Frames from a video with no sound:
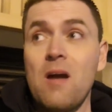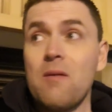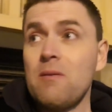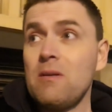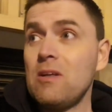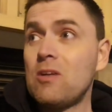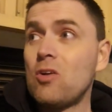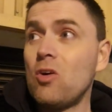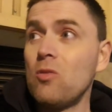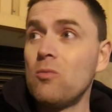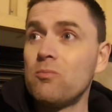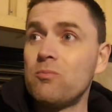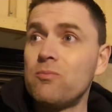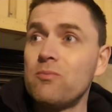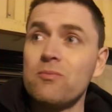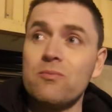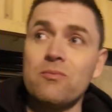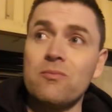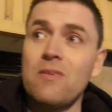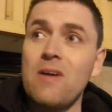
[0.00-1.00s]
I mean, you come
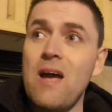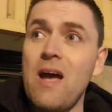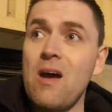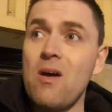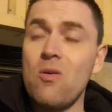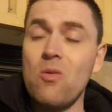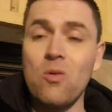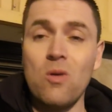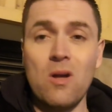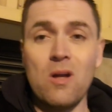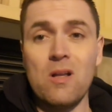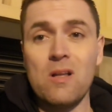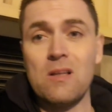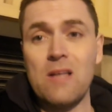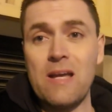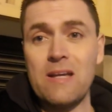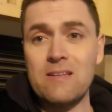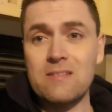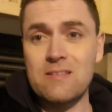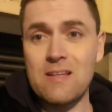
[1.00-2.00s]

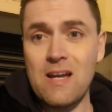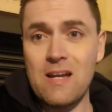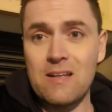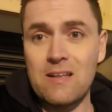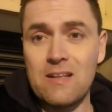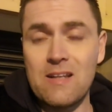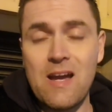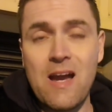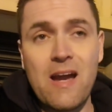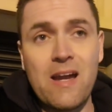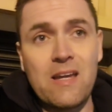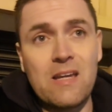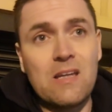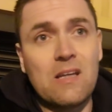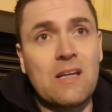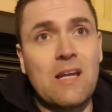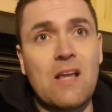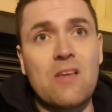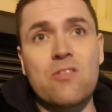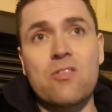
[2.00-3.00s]
out late Saturday night,
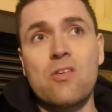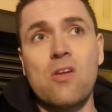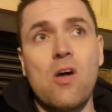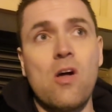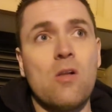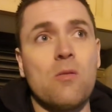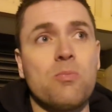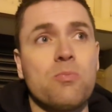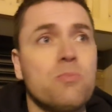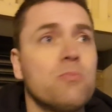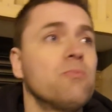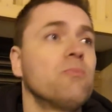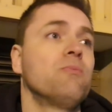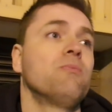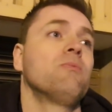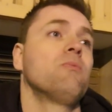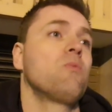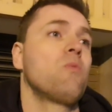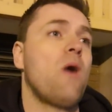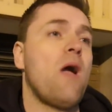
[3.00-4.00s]
cancel all
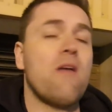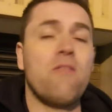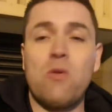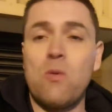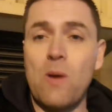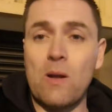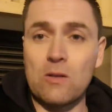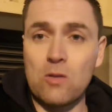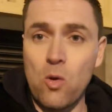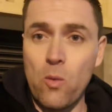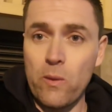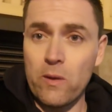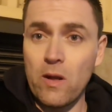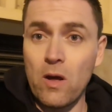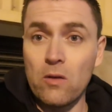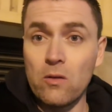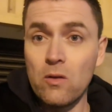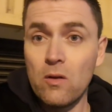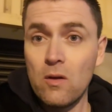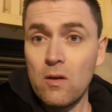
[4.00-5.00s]
whatever you had going
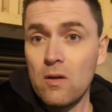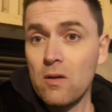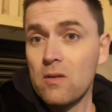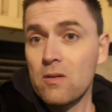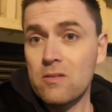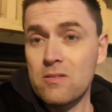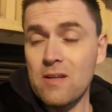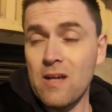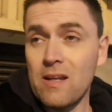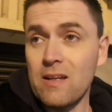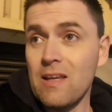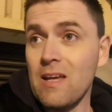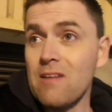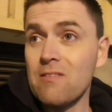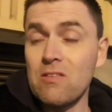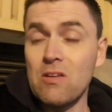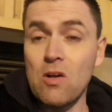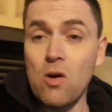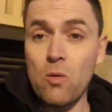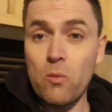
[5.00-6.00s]
on Saturday
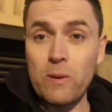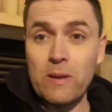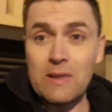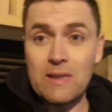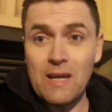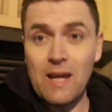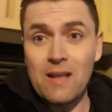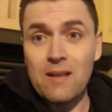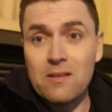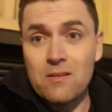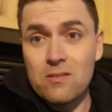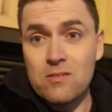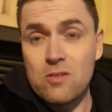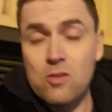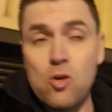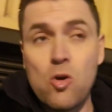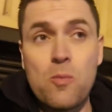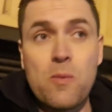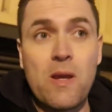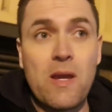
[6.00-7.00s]
evening or weekend
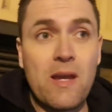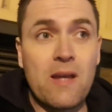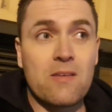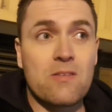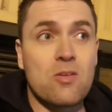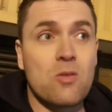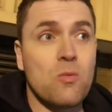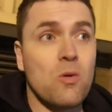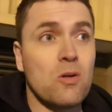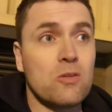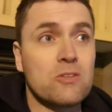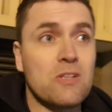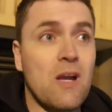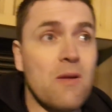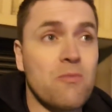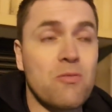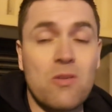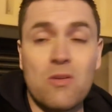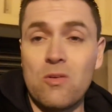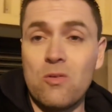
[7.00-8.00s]
to come here to watch
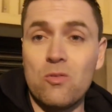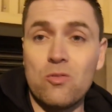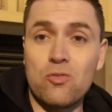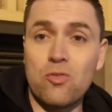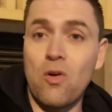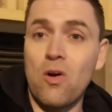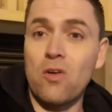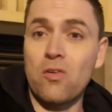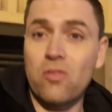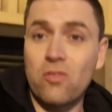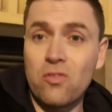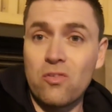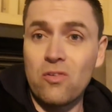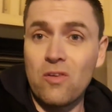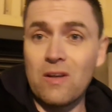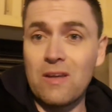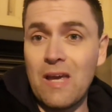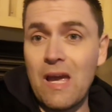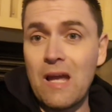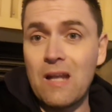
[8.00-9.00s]
absolute dross
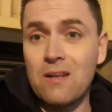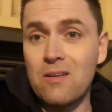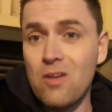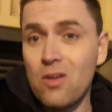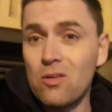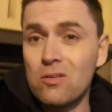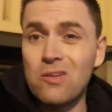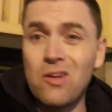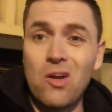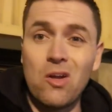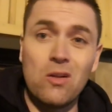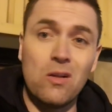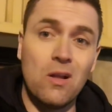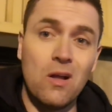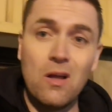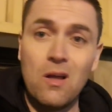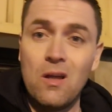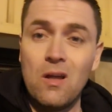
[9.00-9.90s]
again, 0-0.